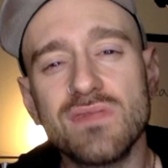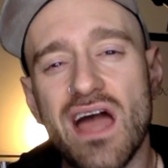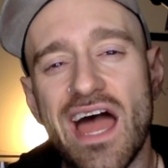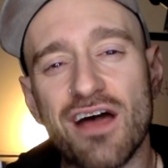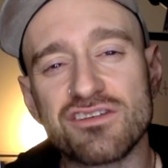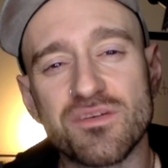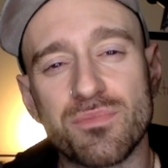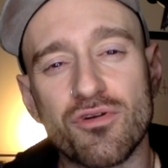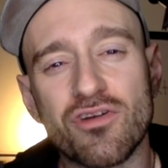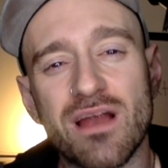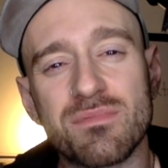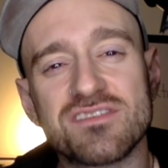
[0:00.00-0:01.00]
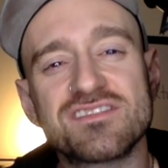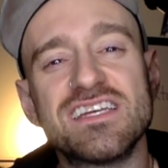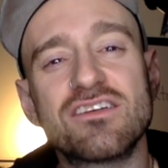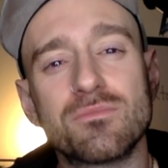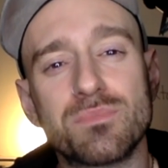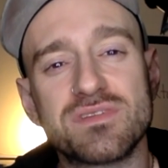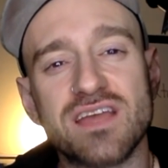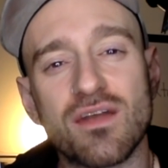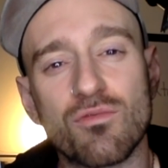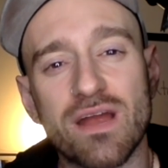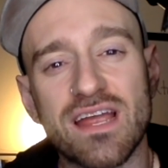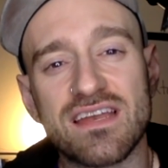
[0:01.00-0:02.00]
I also programmed a secret potato
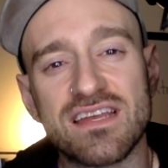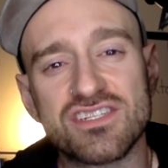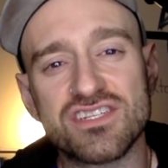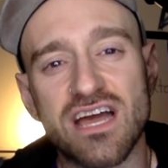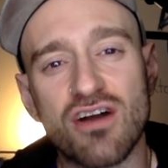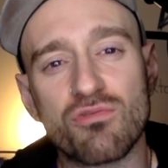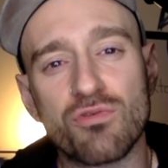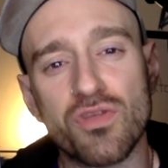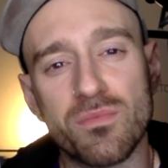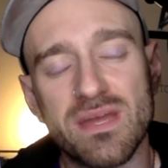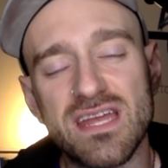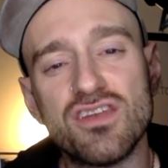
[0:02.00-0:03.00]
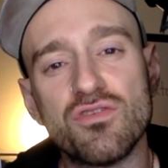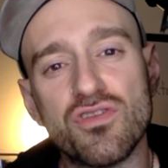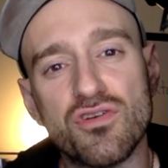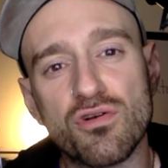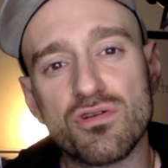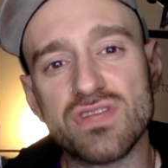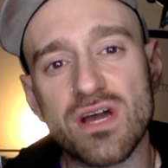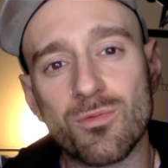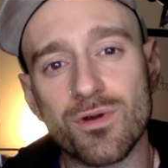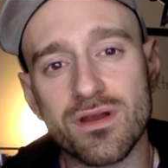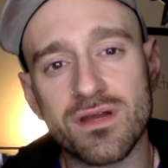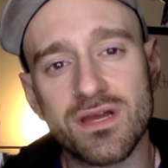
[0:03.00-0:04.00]
recognition algorithm into the neural network.